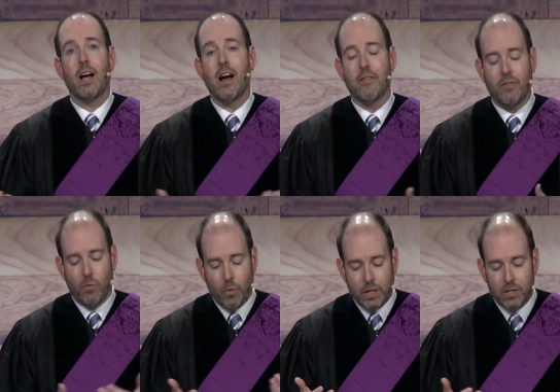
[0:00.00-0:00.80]
life
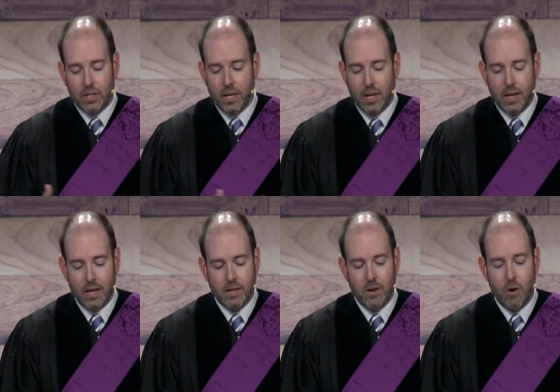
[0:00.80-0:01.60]
than we see
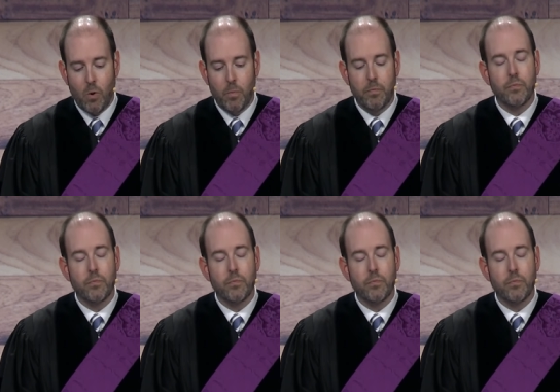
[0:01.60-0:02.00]
and know.